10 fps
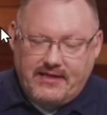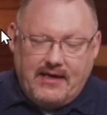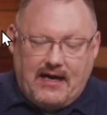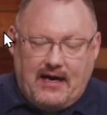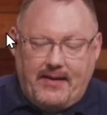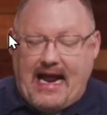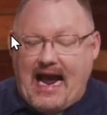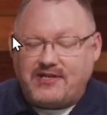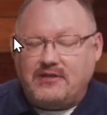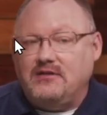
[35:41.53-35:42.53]
It
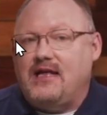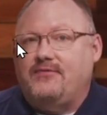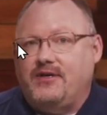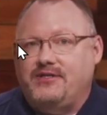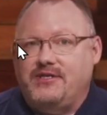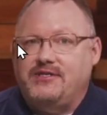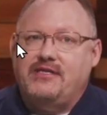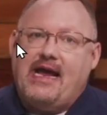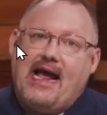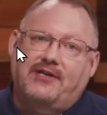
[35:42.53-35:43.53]
actually leverages
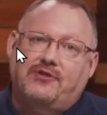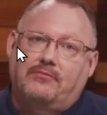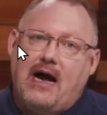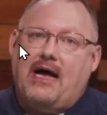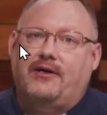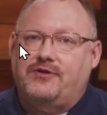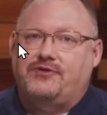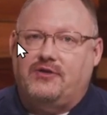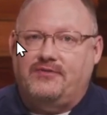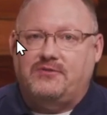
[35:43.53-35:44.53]
the Azure Monitor
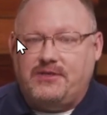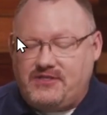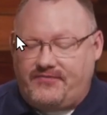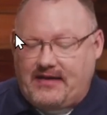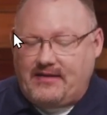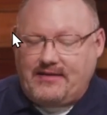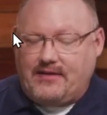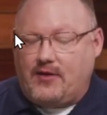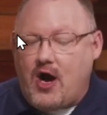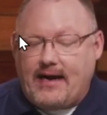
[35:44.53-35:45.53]
service, specifically
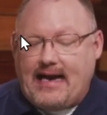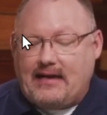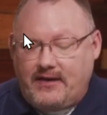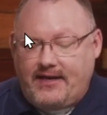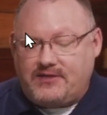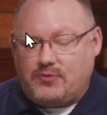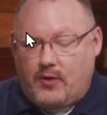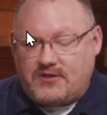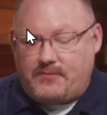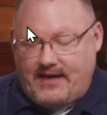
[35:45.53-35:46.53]
the log analytics
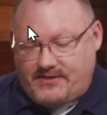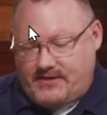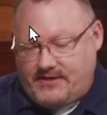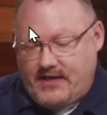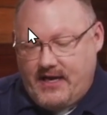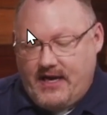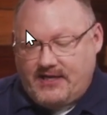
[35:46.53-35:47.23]
workspaces,